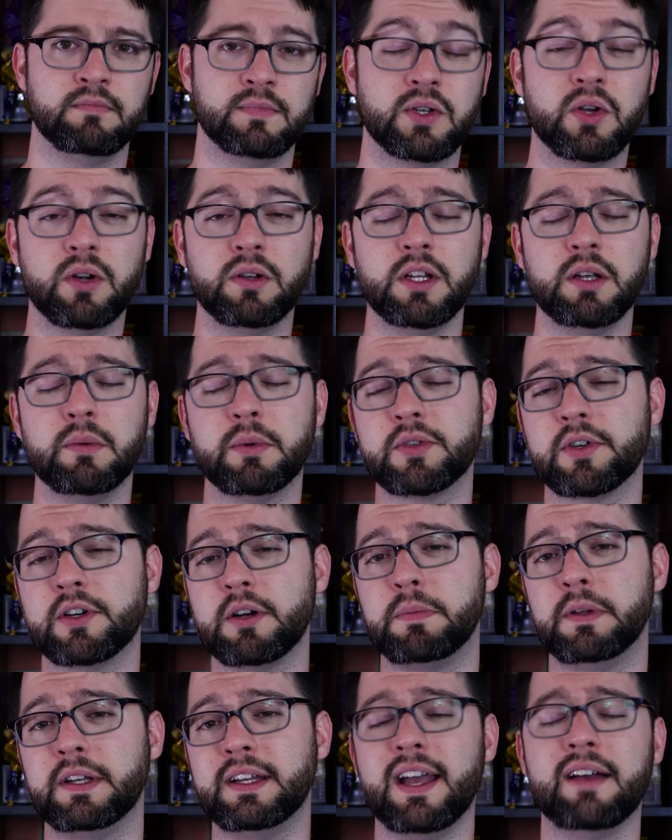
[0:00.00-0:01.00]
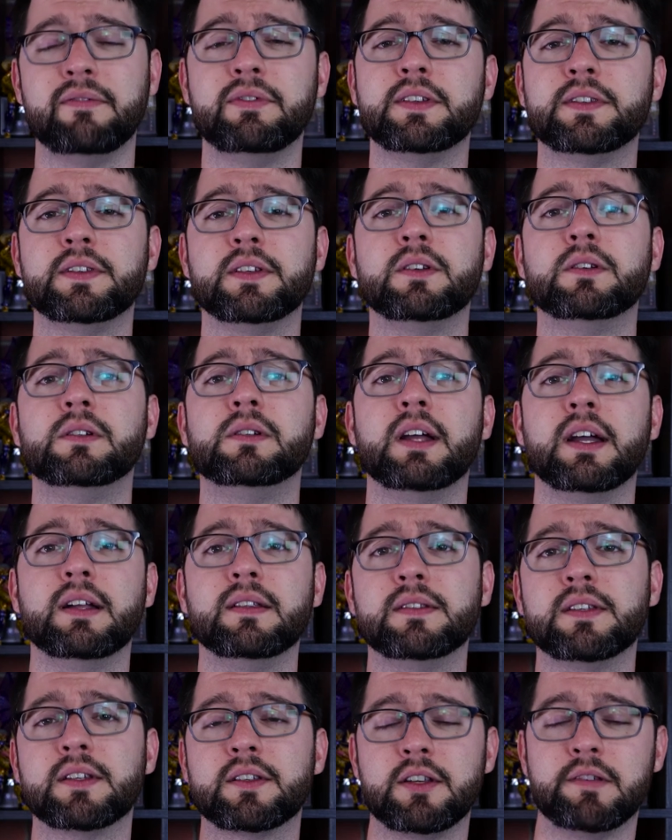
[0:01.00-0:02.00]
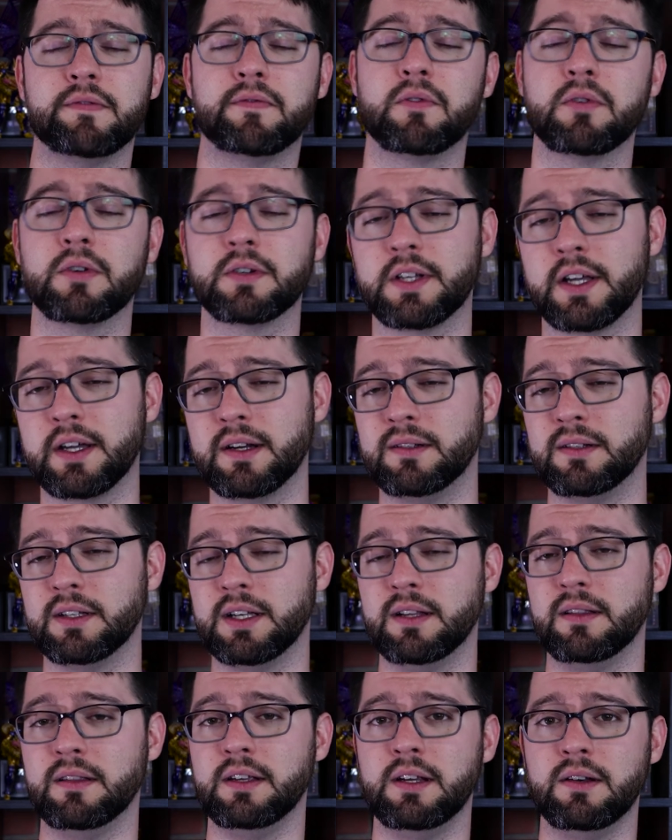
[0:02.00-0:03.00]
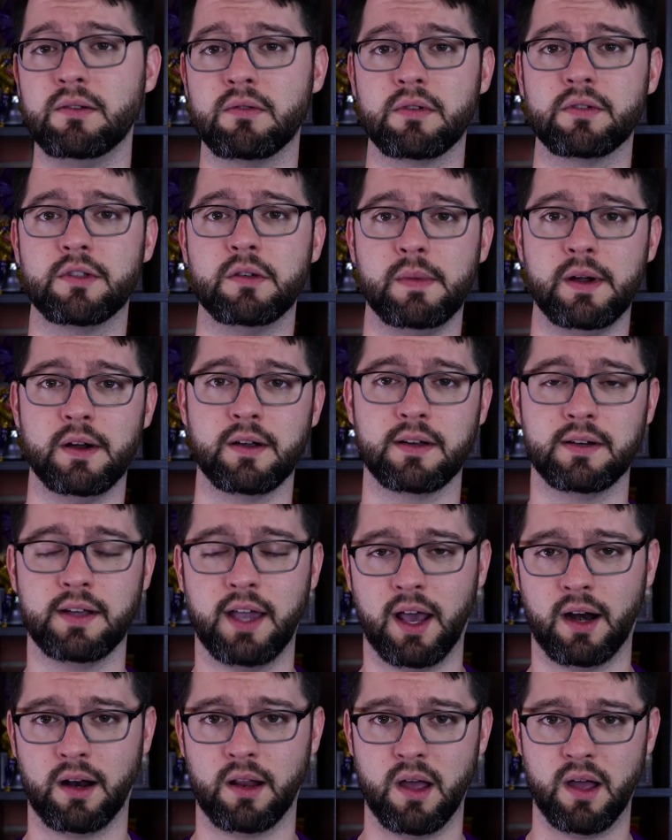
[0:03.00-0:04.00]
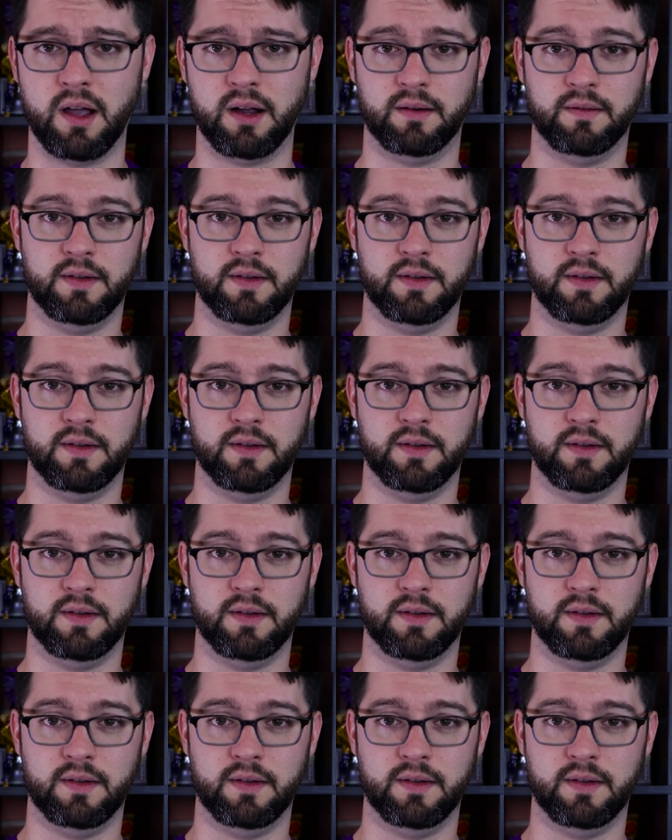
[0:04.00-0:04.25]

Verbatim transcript: Currently, we're trying to play every single N64 title in the North American catalog.